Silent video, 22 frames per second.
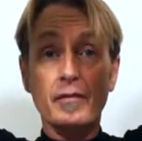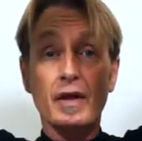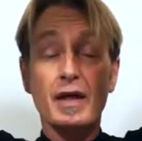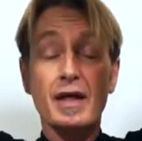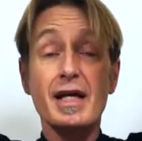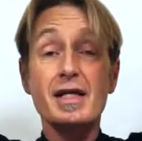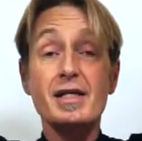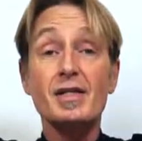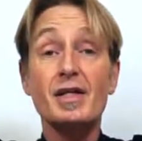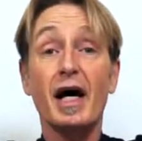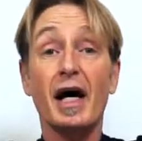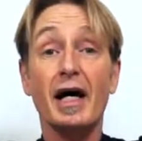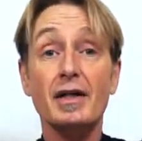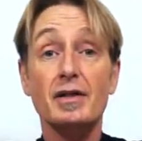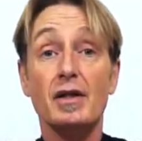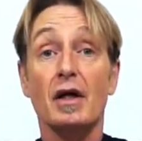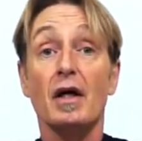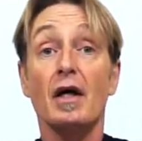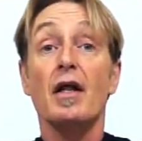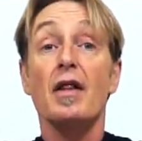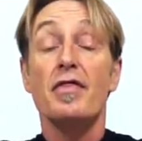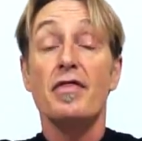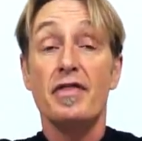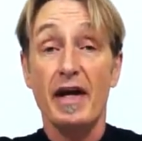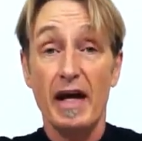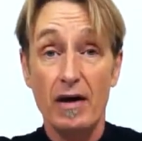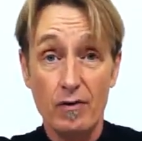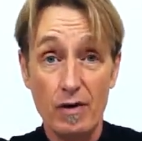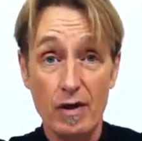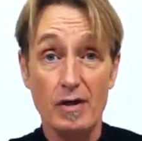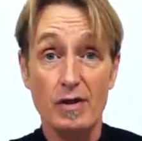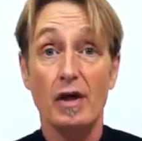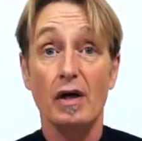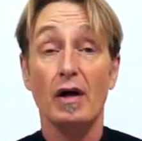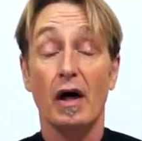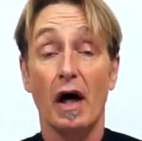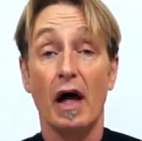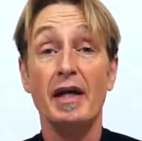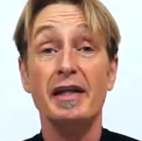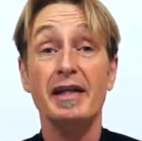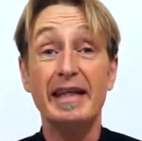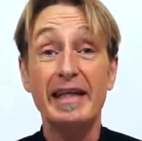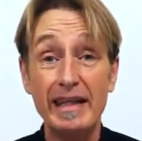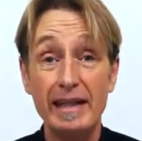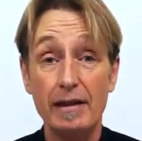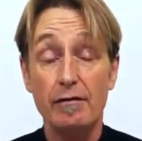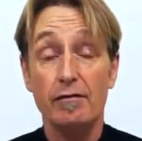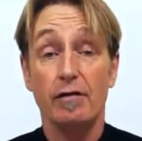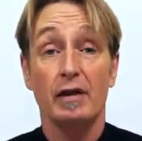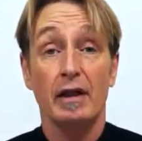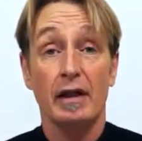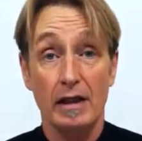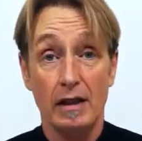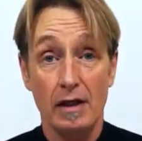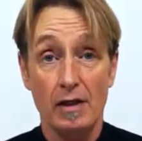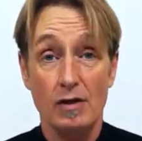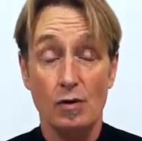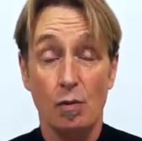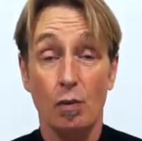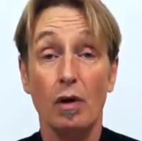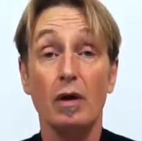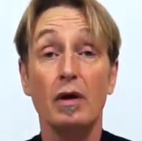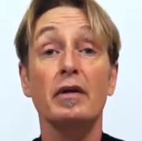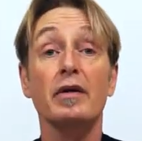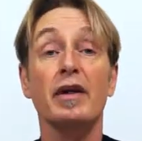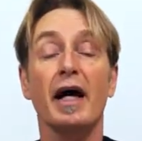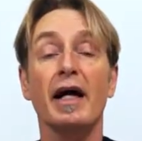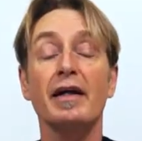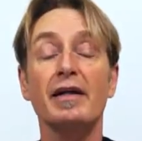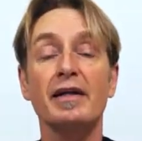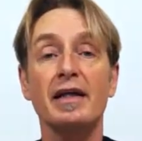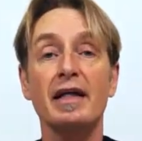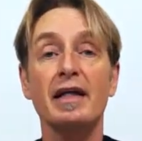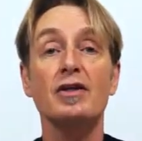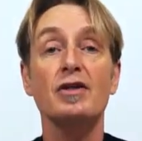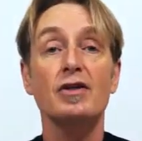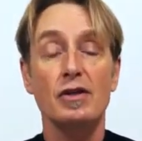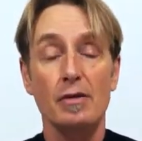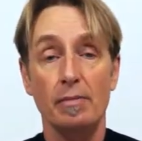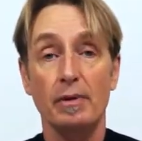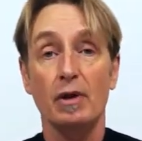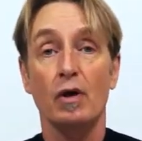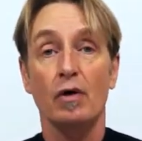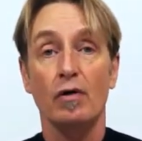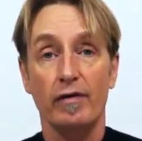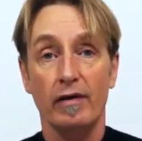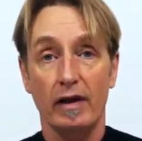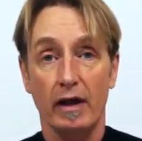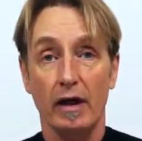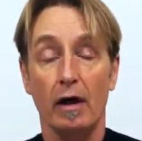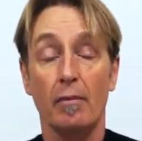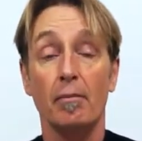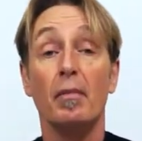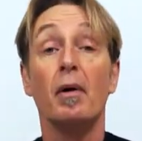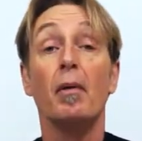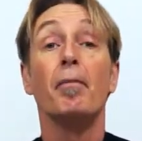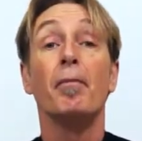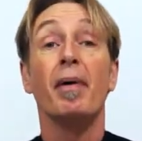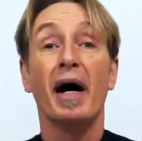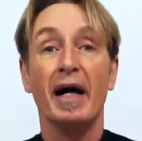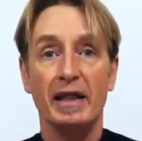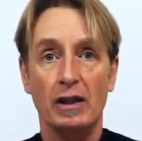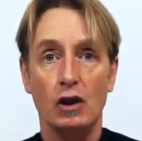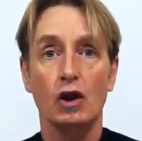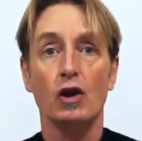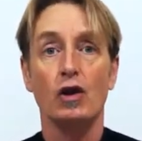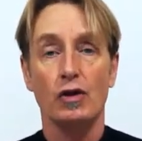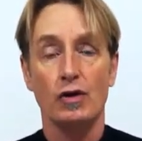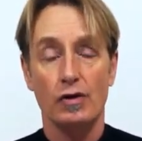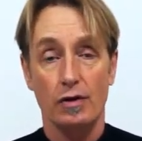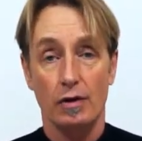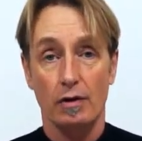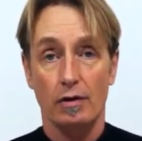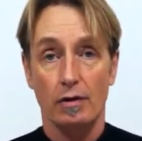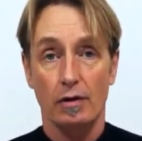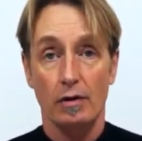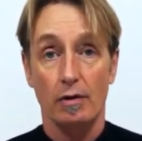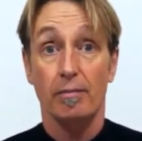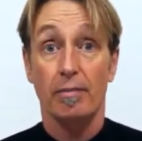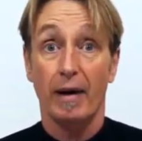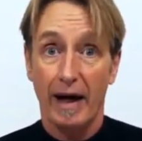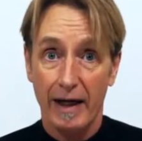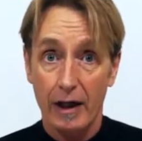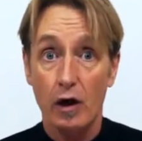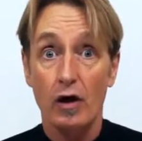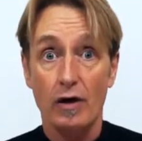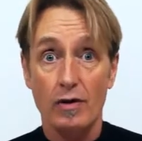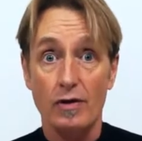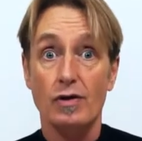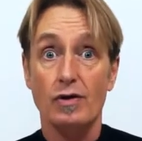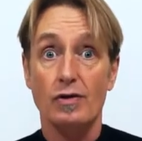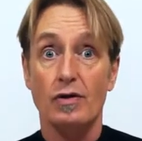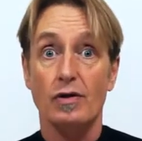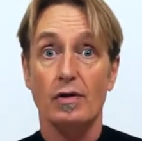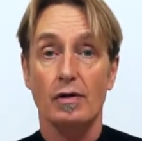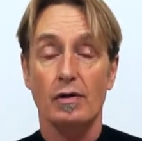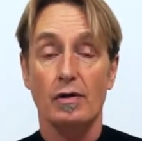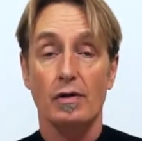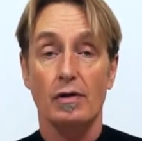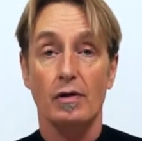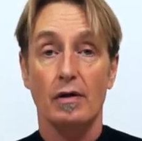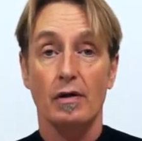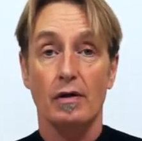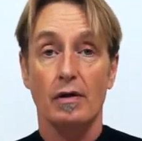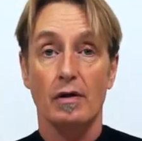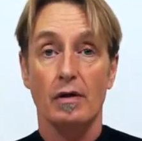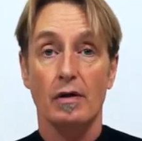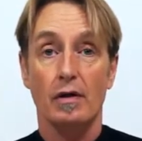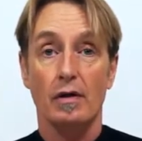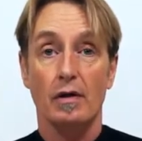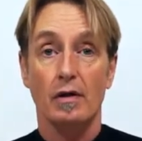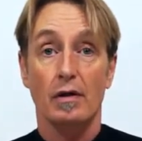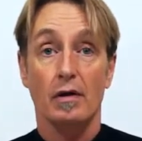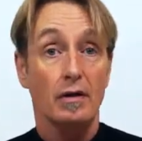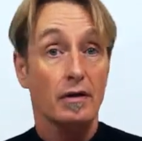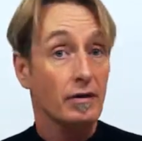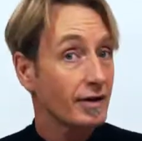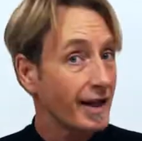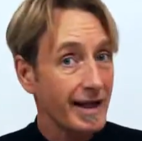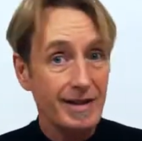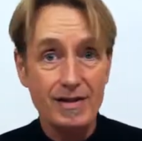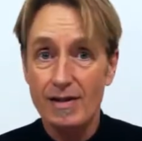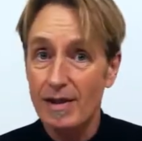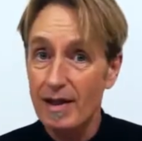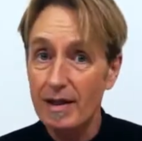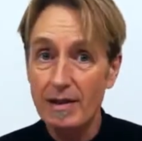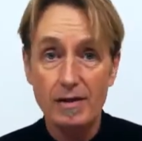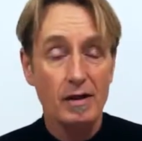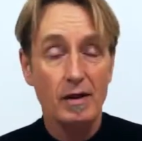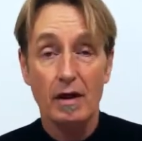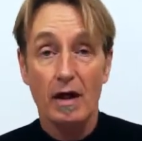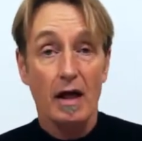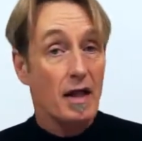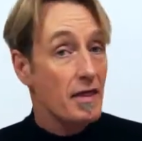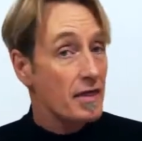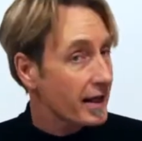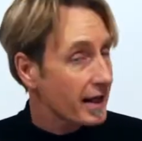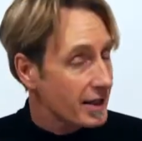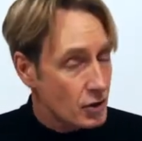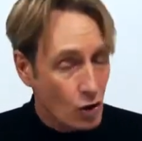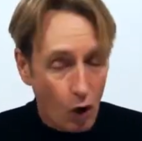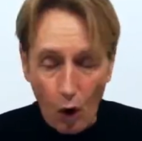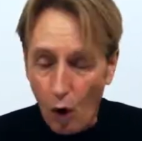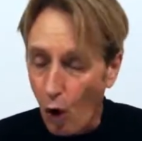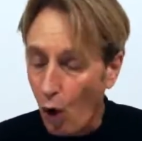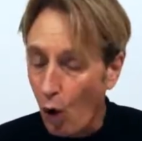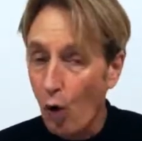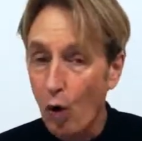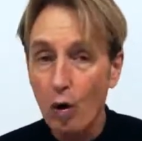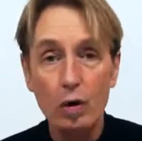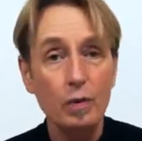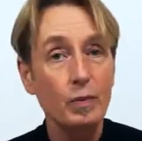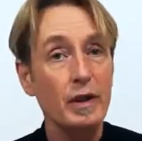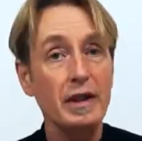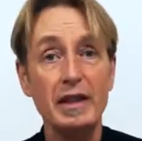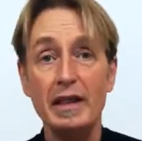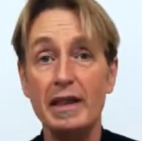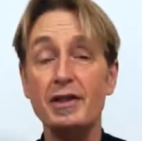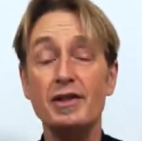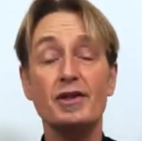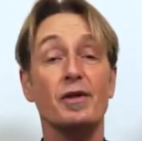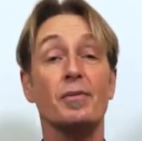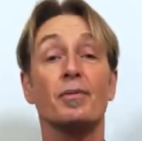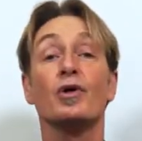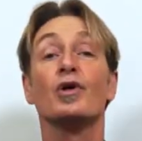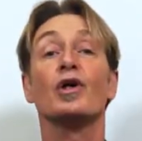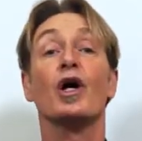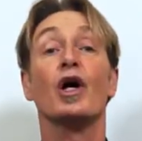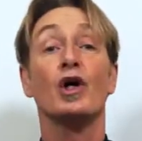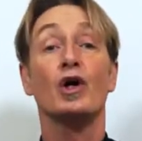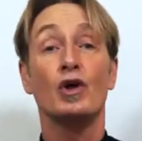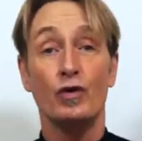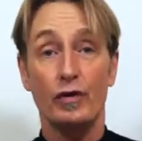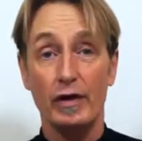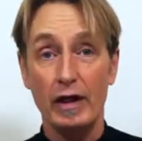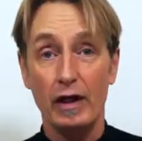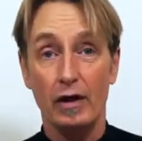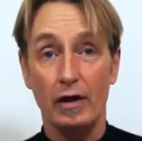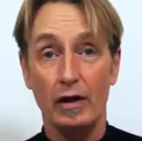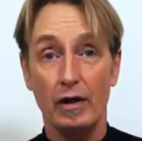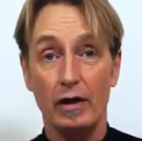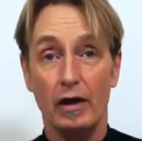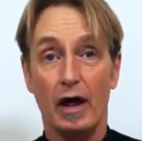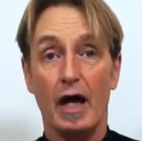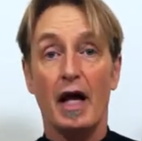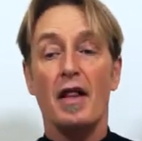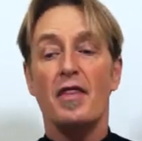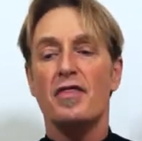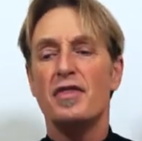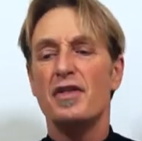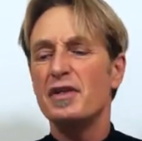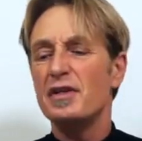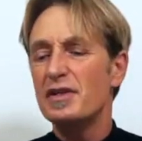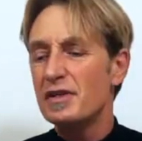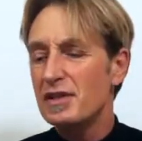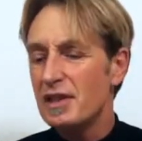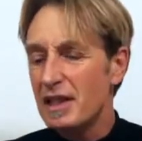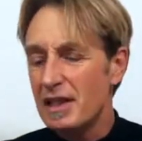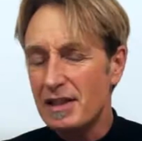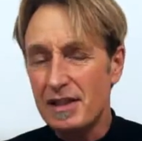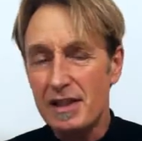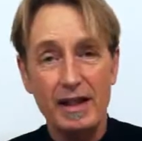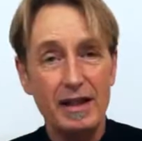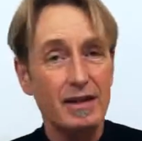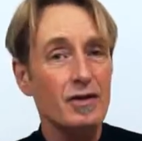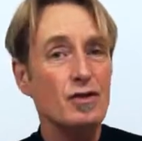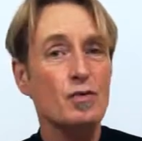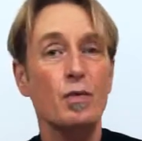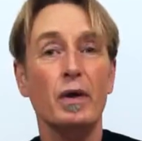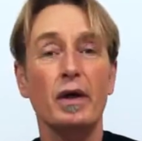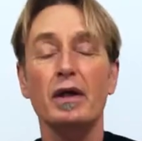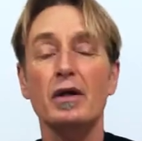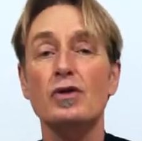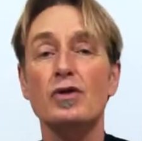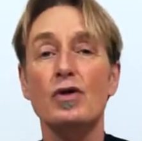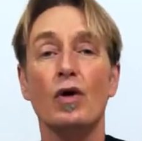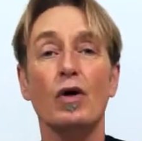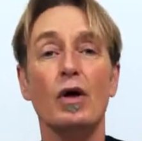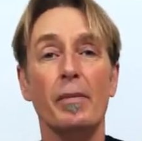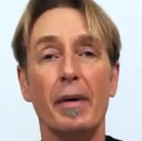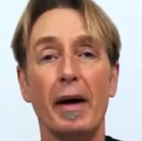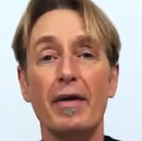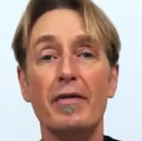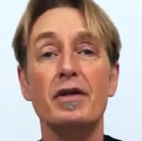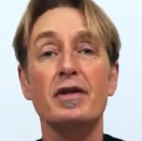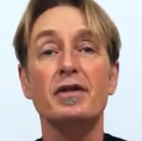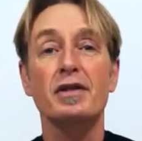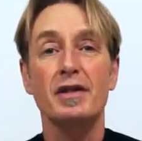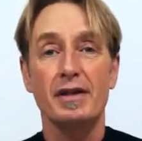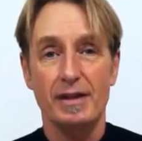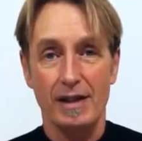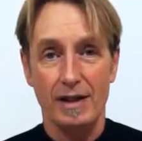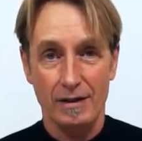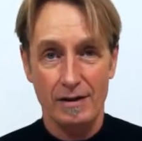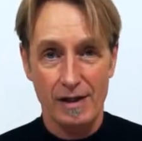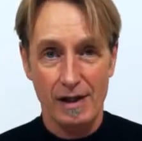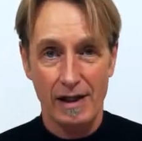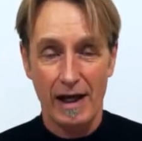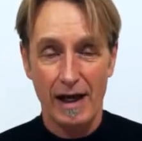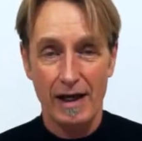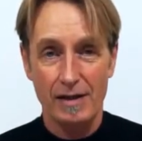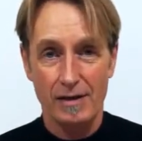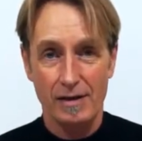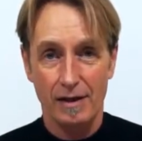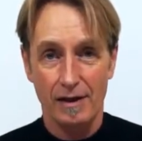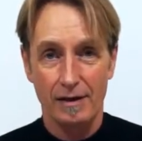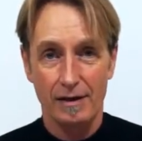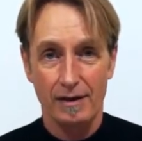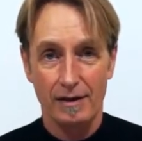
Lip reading: is that there is an evil in this world that needs to be overcome by good, by us. That's it. That's all we need to agree on. The details, we can talk about the details later.